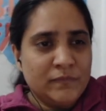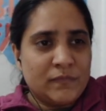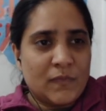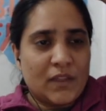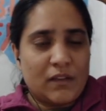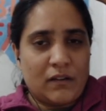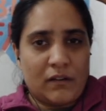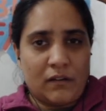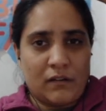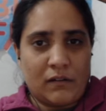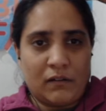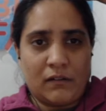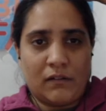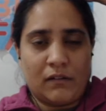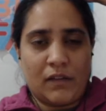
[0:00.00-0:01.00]

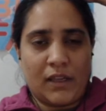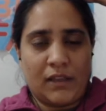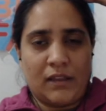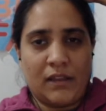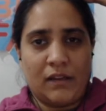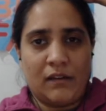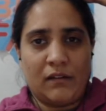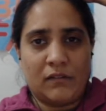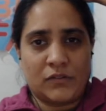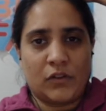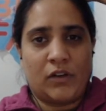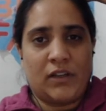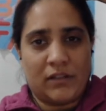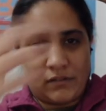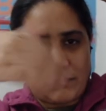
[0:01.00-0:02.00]
And then
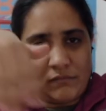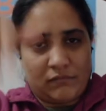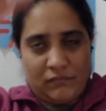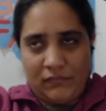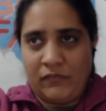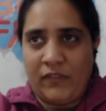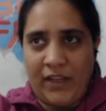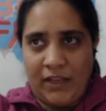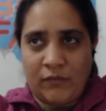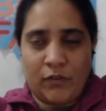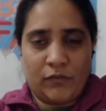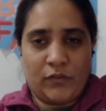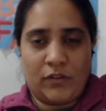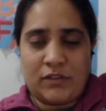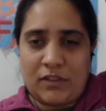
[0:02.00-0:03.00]
sorry, a wave
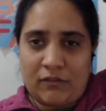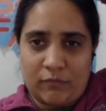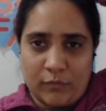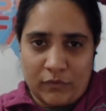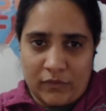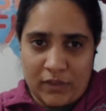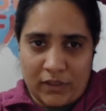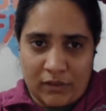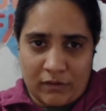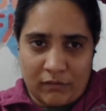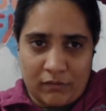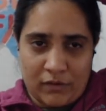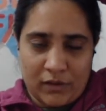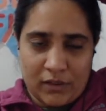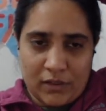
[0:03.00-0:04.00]
of yourself moving around.